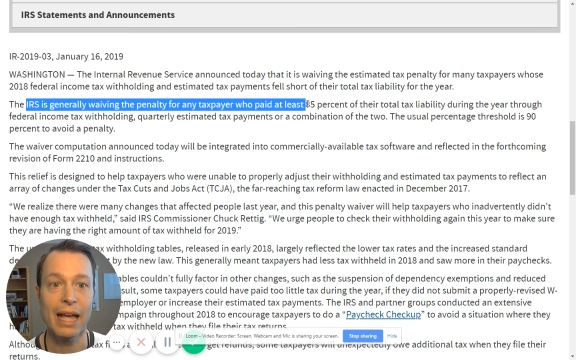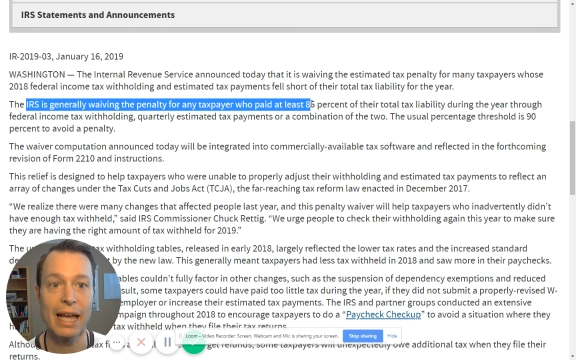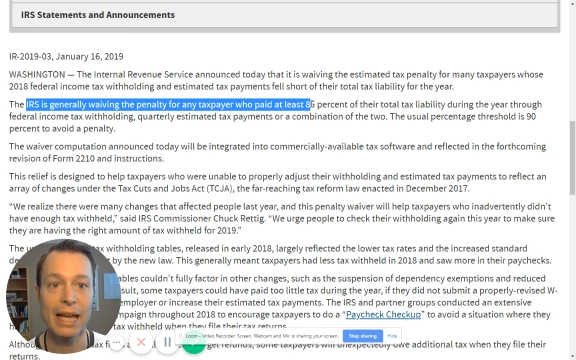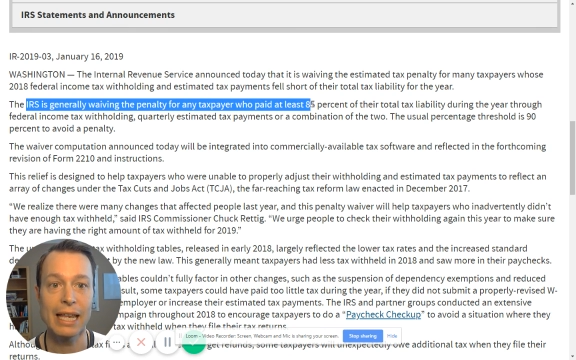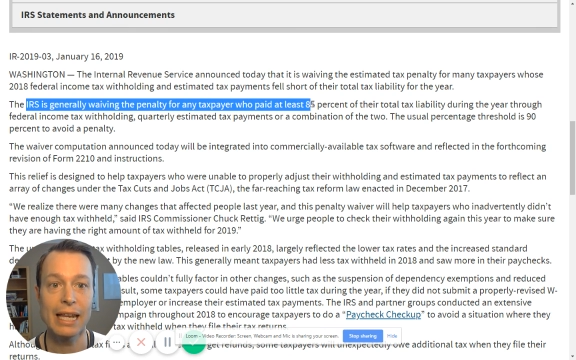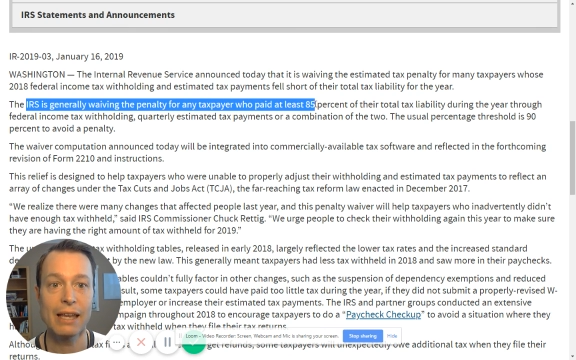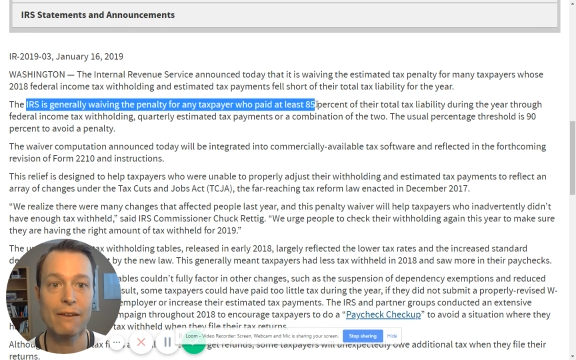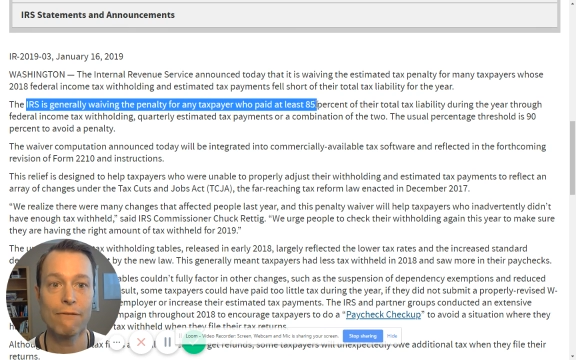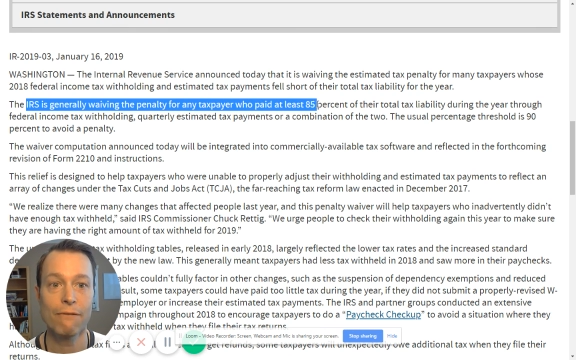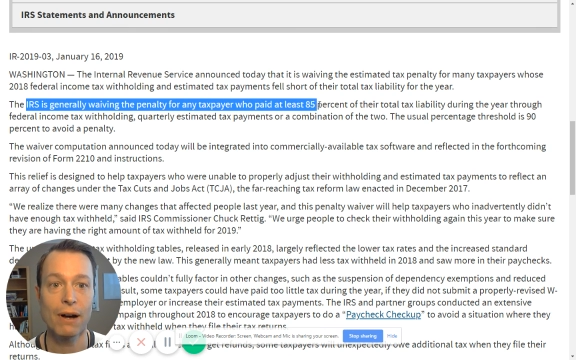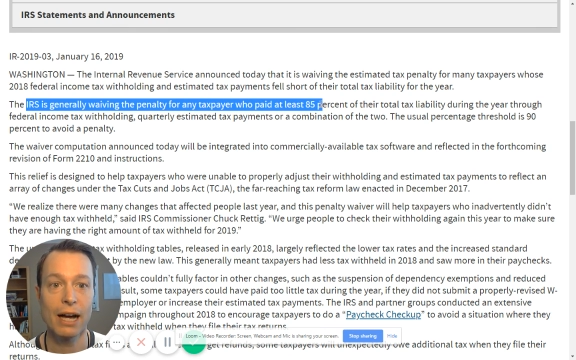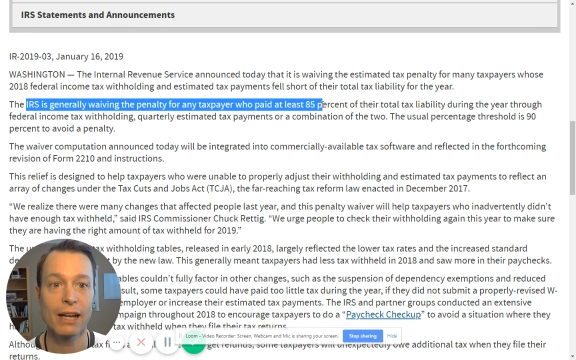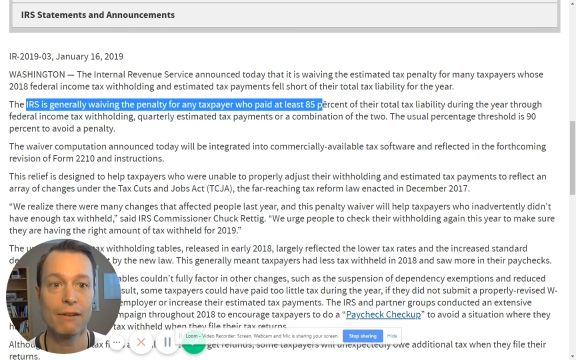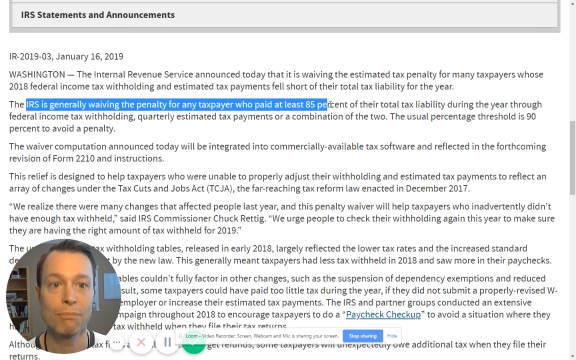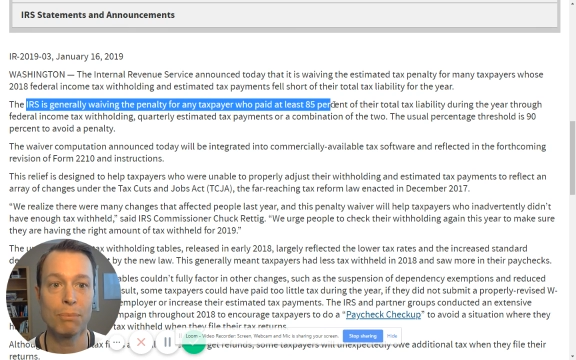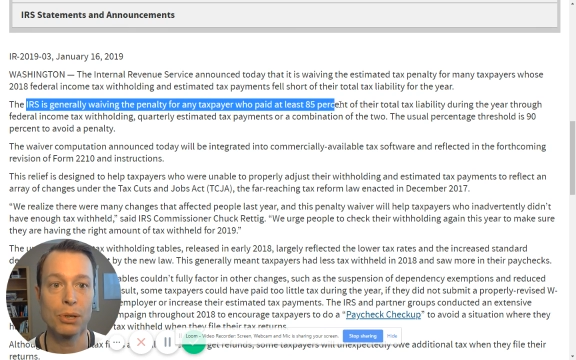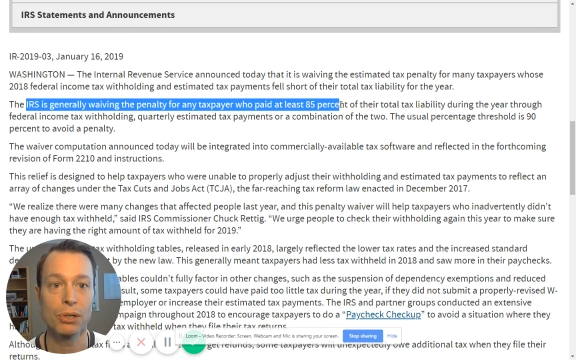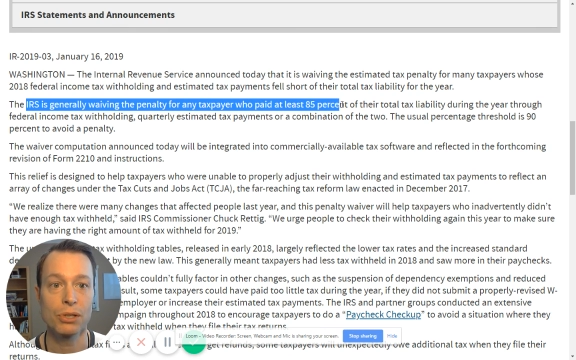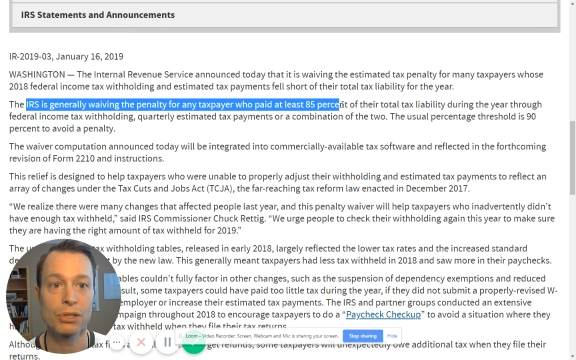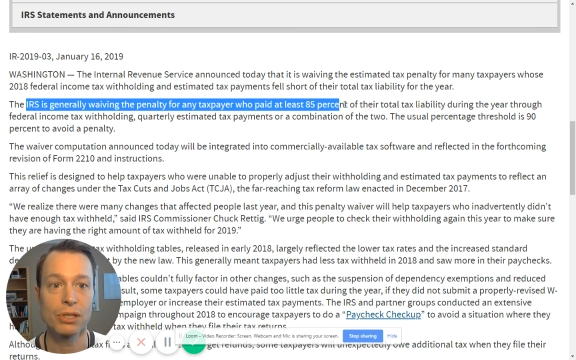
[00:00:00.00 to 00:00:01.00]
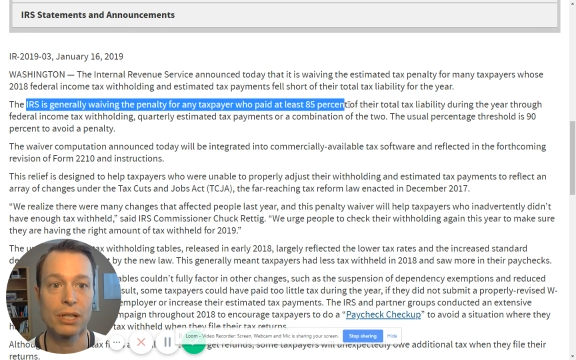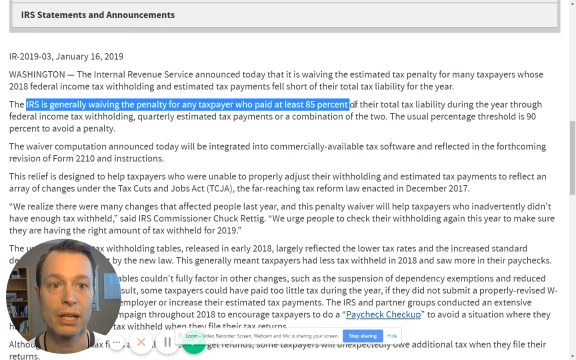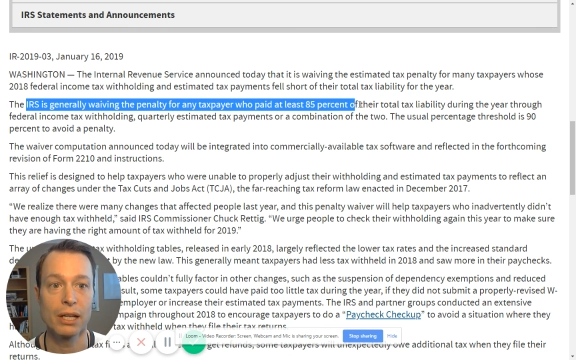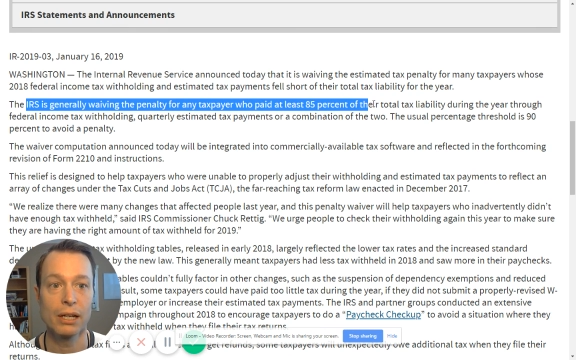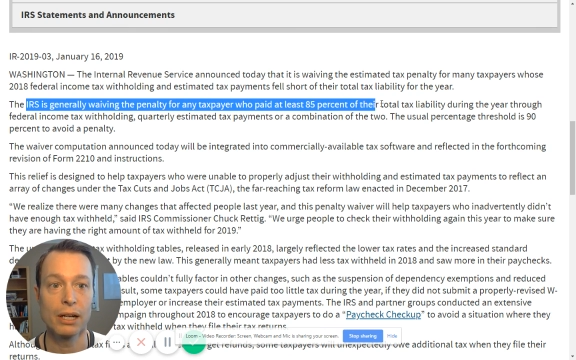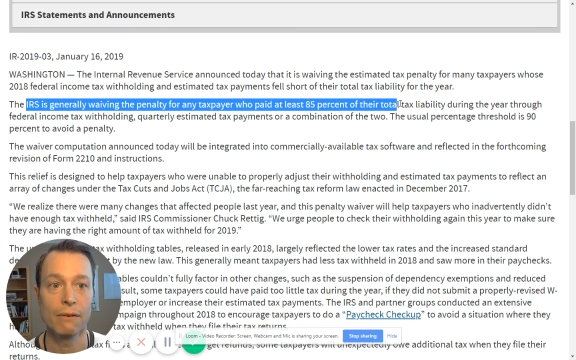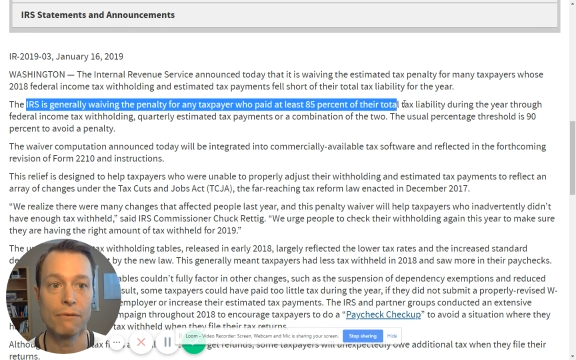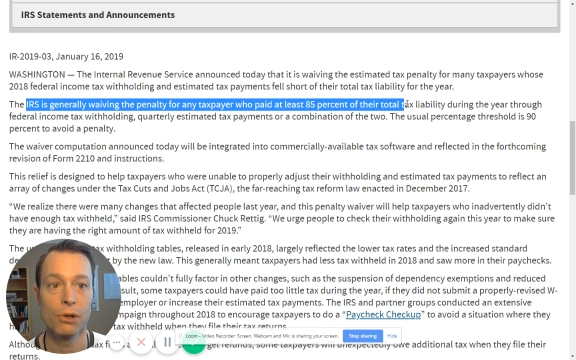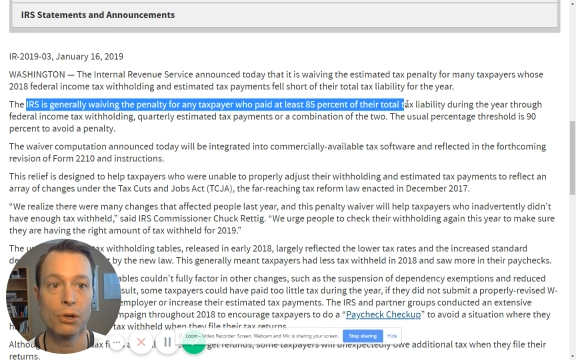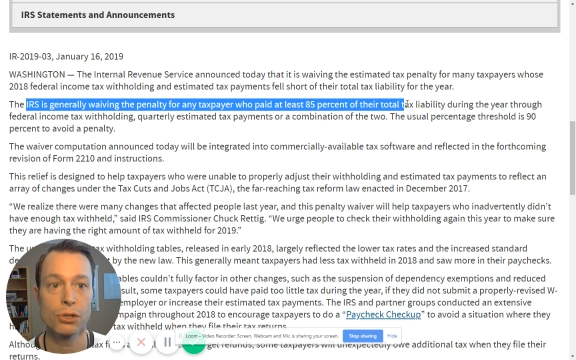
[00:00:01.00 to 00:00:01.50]
85%
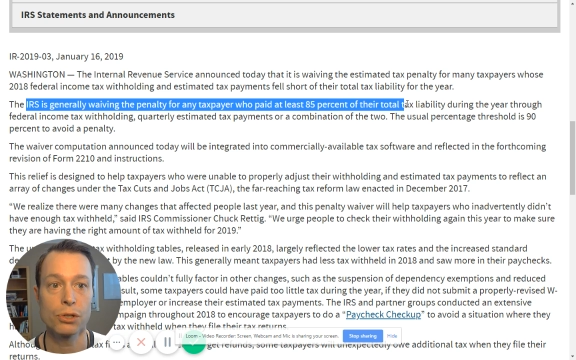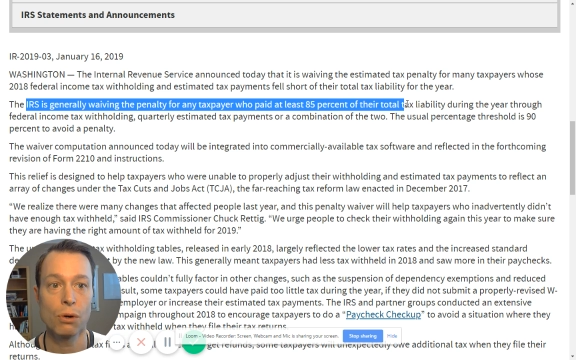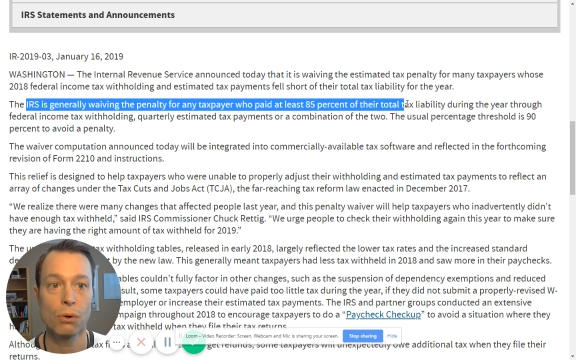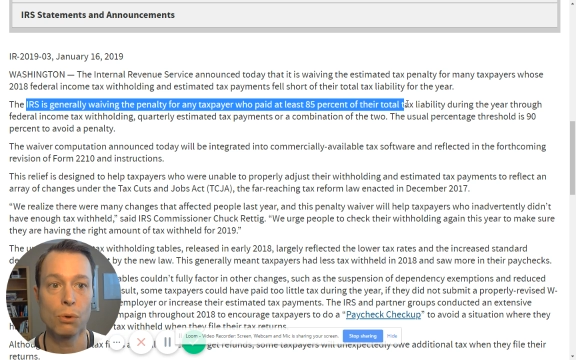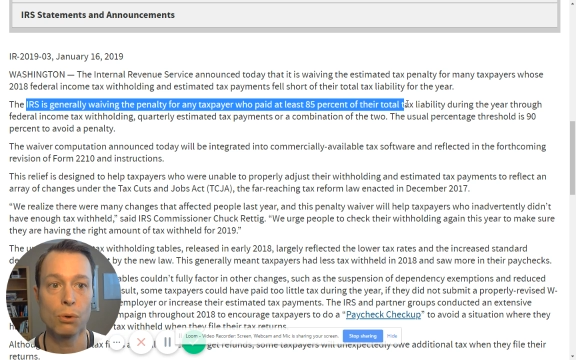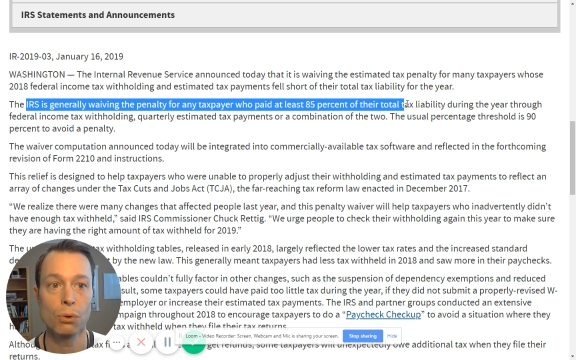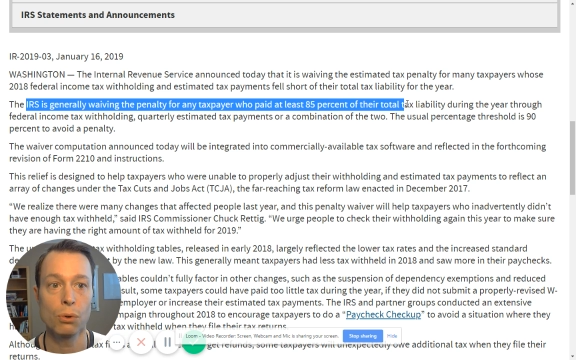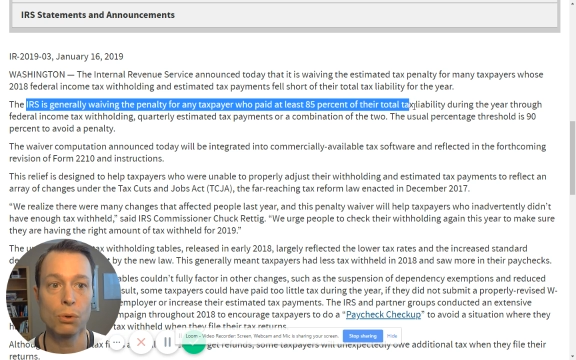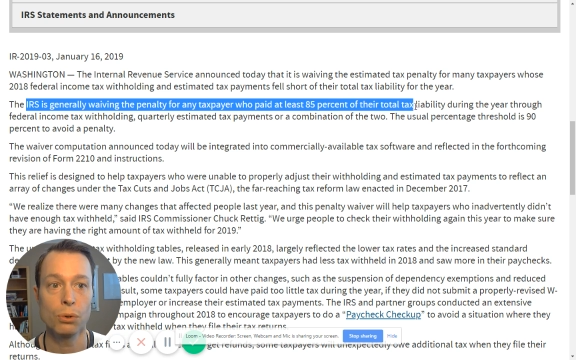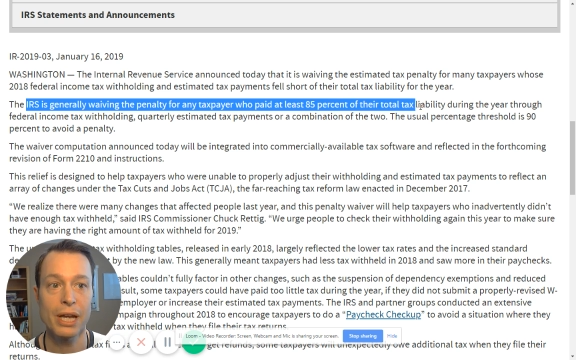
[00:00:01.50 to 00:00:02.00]
of their total